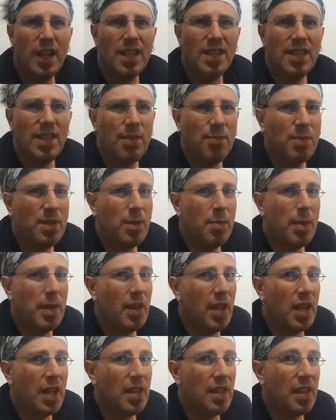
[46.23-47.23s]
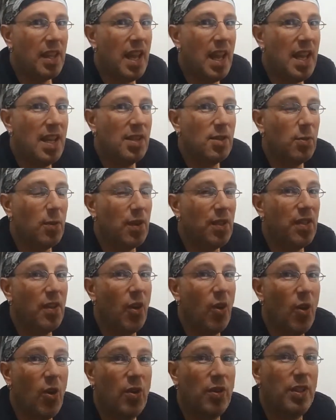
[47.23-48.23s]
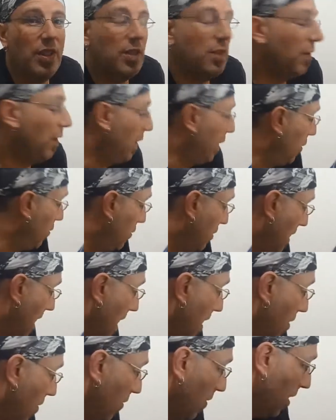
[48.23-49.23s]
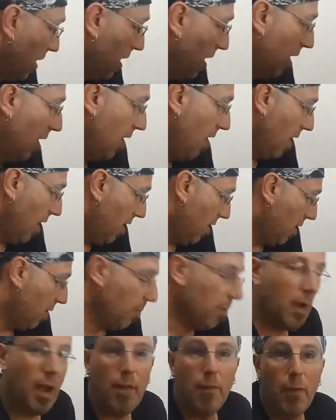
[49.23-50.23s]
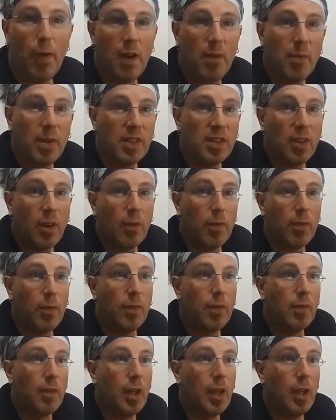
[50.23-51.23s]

seems to be like the case with all these figures now. I find myself